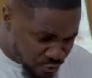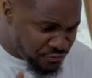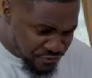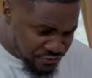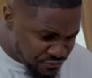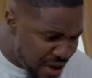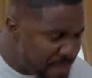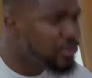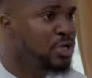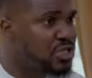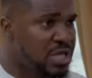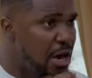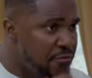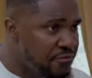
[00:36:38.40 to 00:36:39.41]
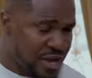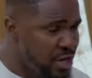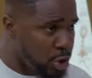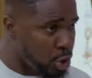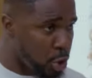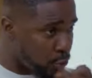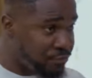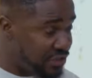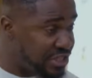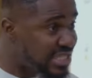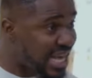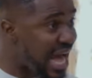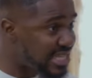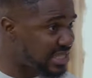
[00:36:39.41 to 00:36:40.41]
you. Fabulous. Thank you.
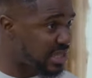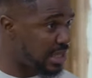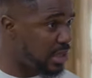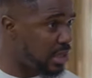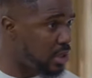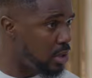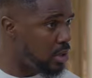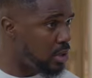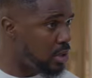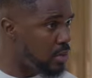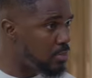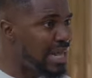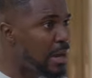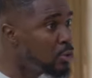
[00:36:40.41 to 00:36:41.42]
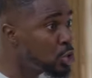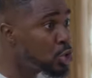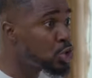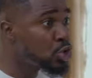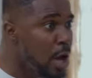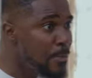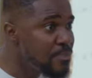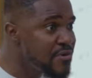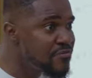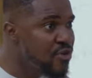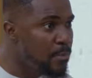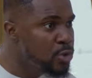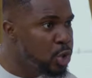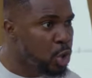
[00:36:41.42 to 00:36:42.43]
Fantastic. But that will stop me
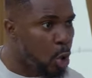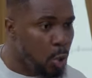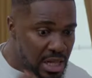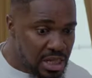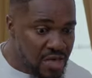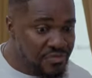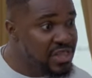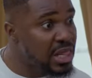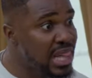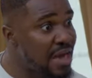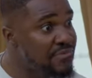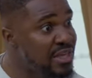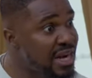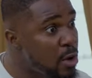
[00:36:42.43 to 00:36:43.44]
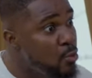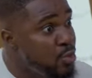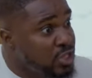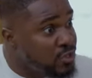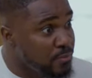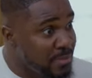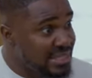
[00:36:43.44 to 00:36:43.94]
from, you know, living the life that I wish